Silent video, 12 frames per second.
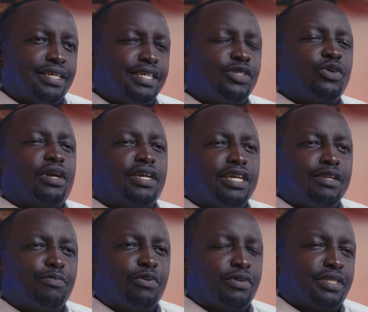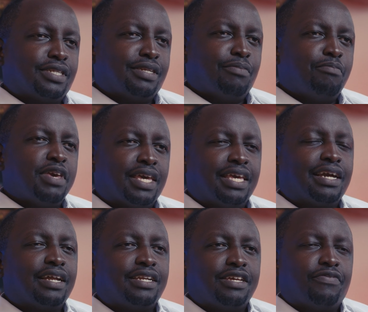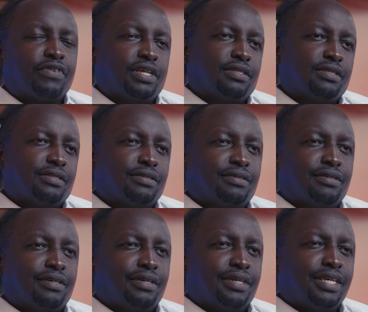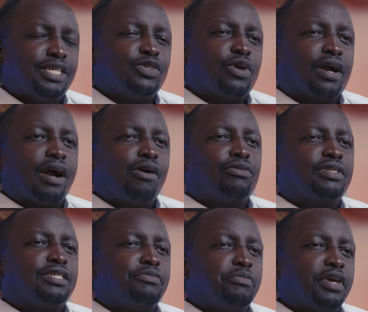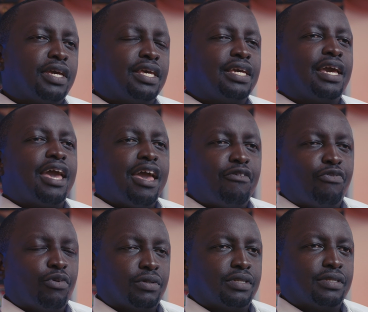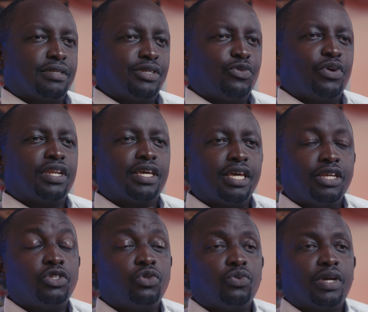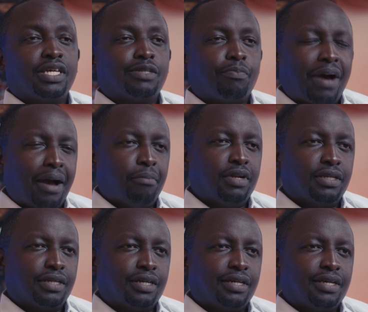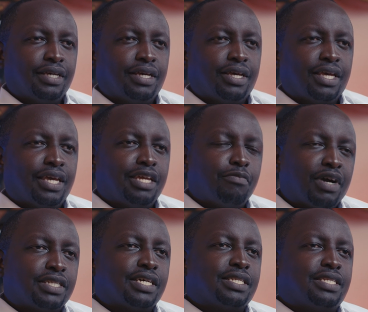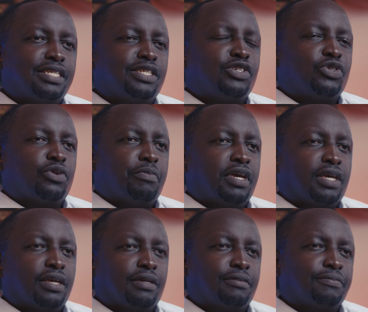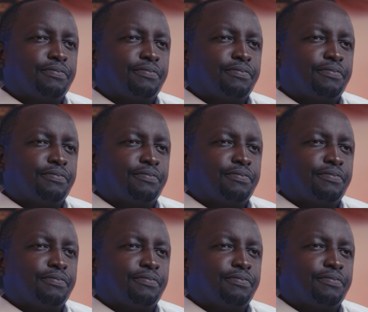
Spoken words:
Is your input making a difference? Is your county making efforts to engage you as public in matters decision making?